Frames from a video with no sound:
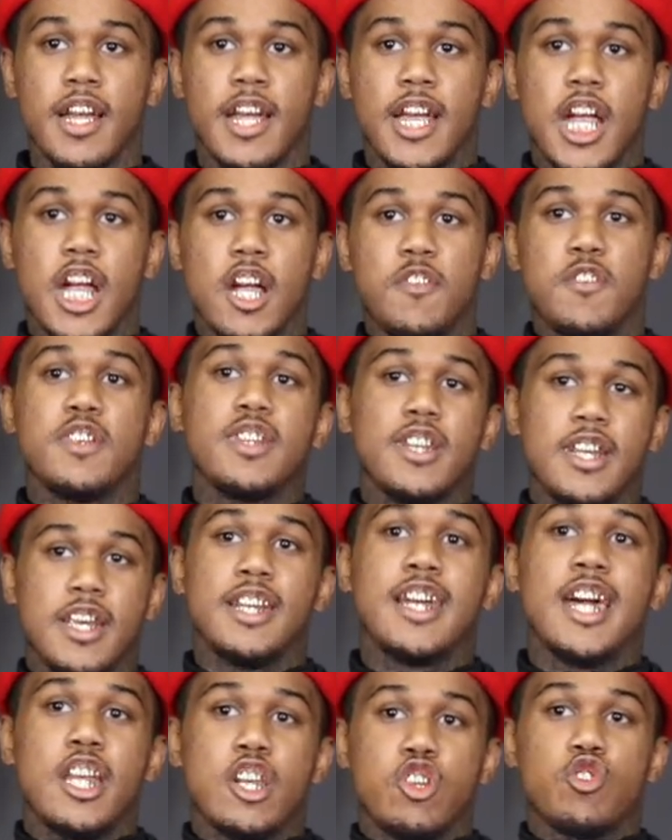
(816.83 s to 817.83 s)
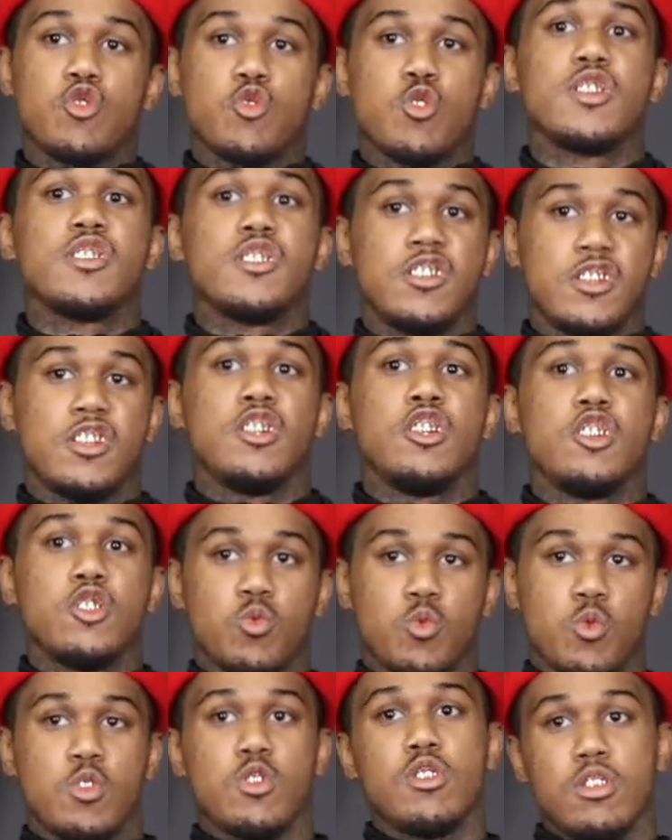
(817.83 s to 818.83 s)
Everything got its structures in this
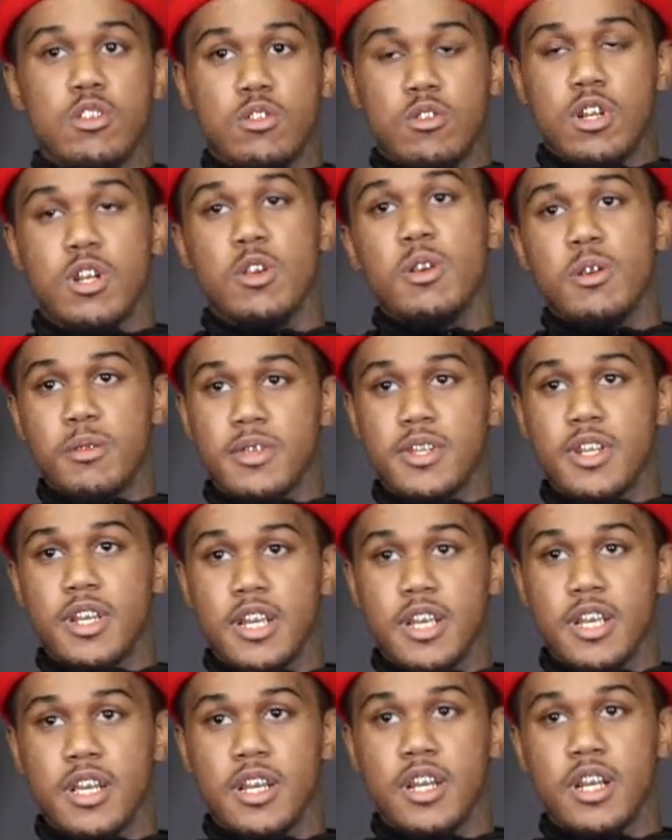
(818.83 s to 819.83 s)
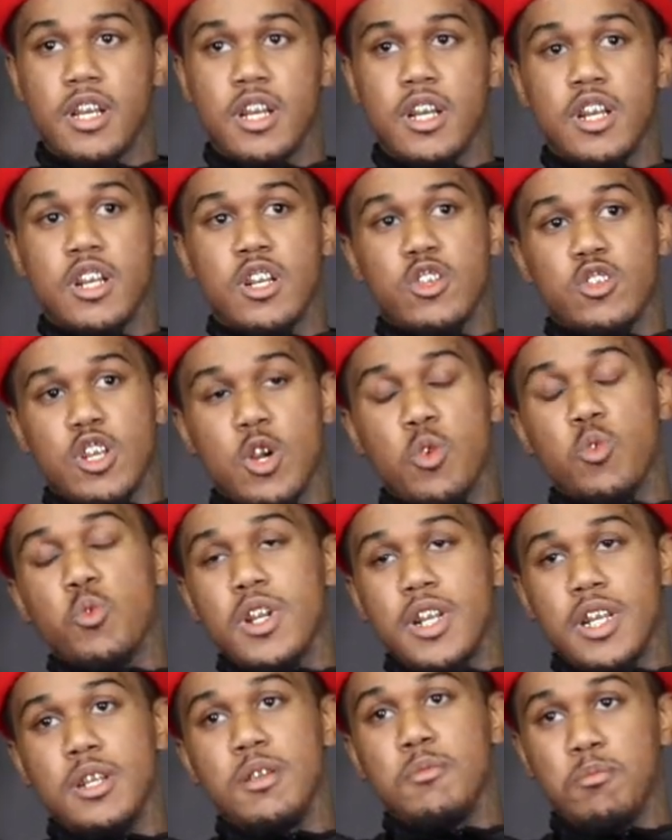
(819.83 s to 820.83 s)
world, you know what I'm saying? So I'm
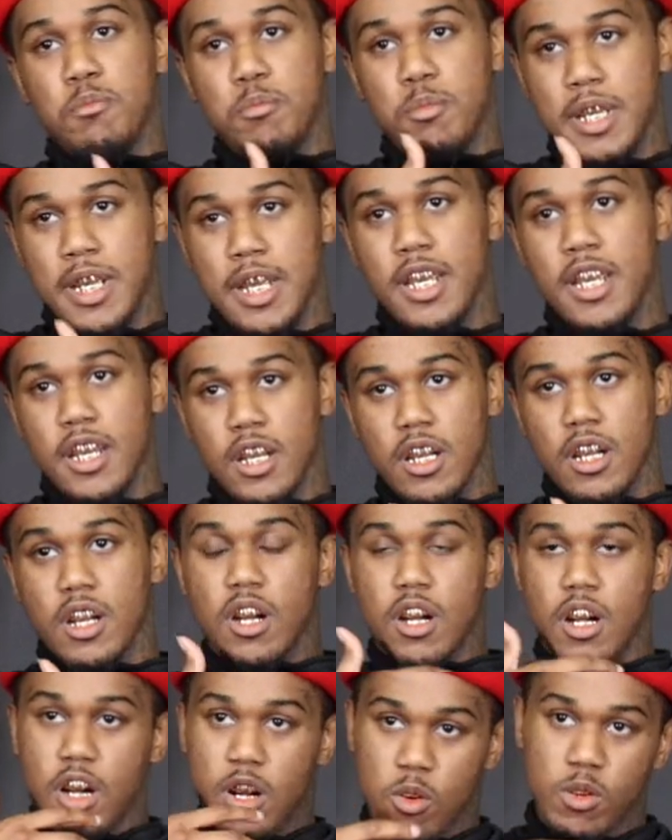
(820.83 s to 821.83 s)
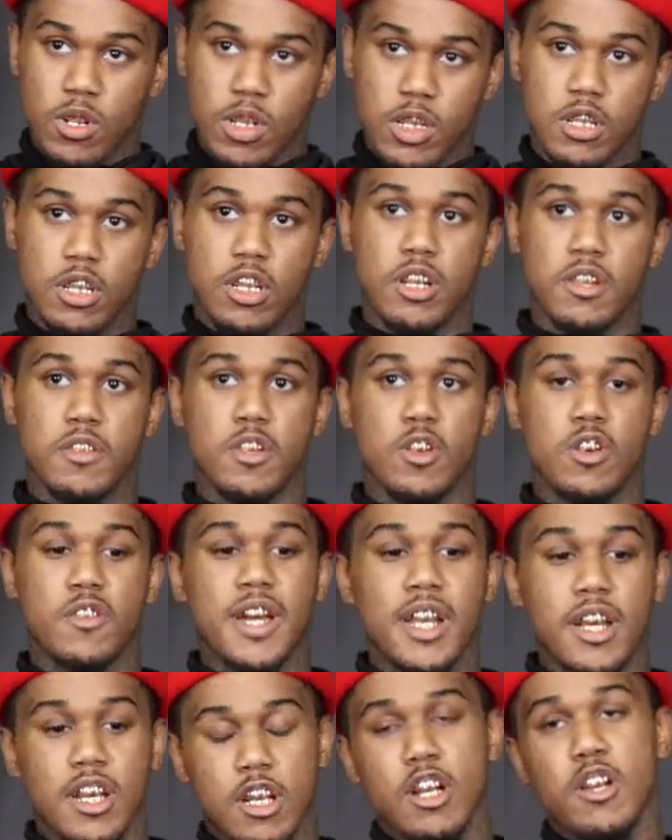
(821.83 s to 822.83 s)
really big on love. You know, if
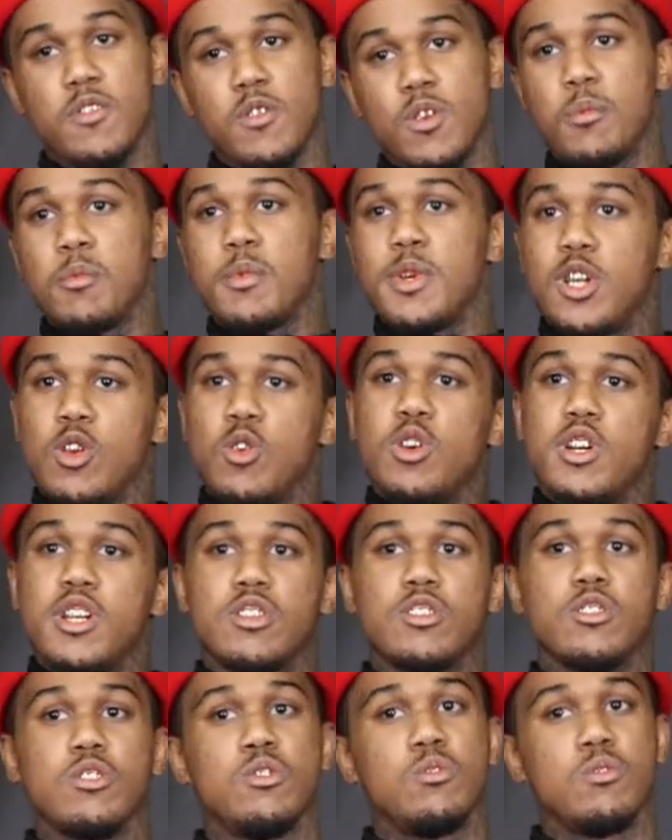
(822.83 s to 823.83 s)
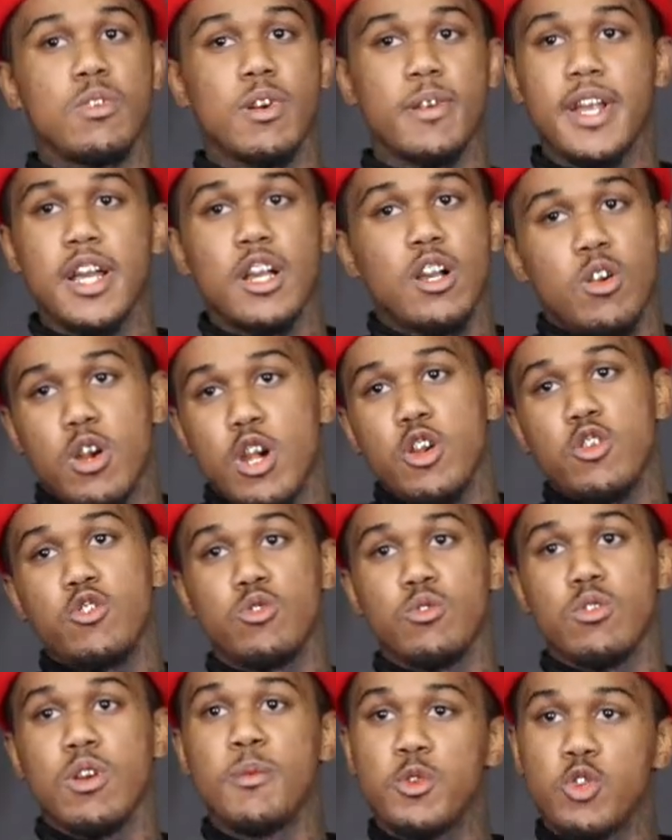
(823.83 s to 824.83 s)
I love you, I'm going to be loyal to you. I'm not going to
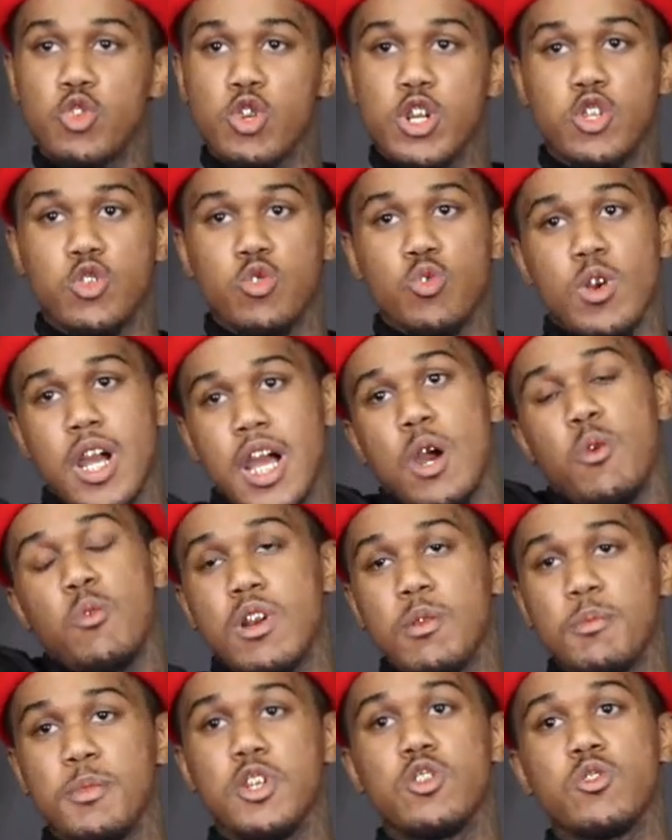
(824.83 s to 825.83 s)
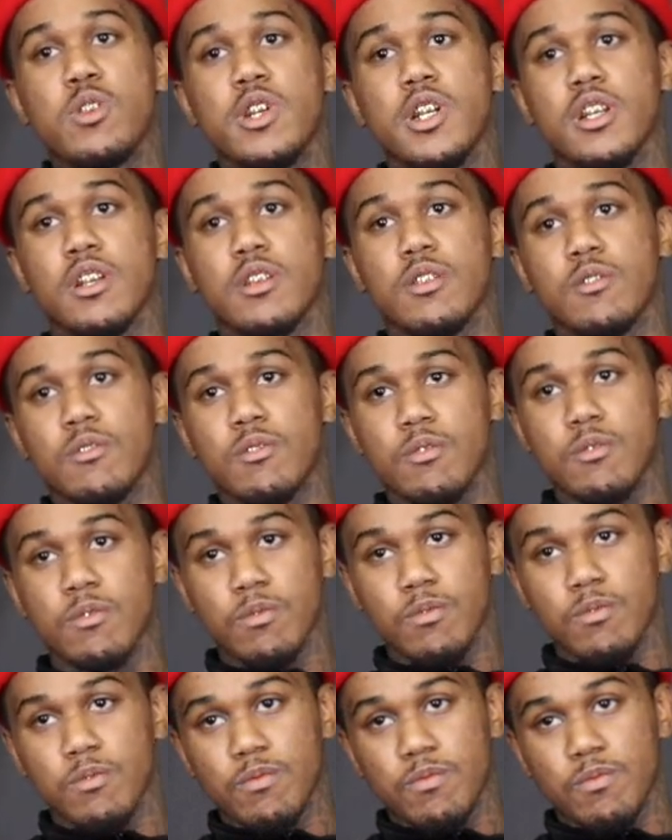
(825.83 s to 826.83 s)
hurt you. I'm going to treat you how I want to be treated.
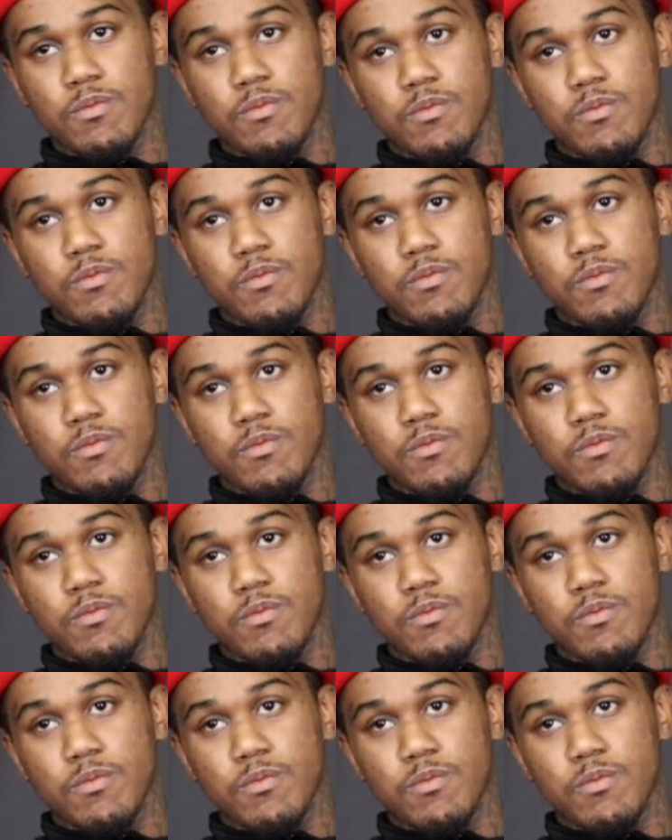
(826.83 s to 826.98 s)
Yeah.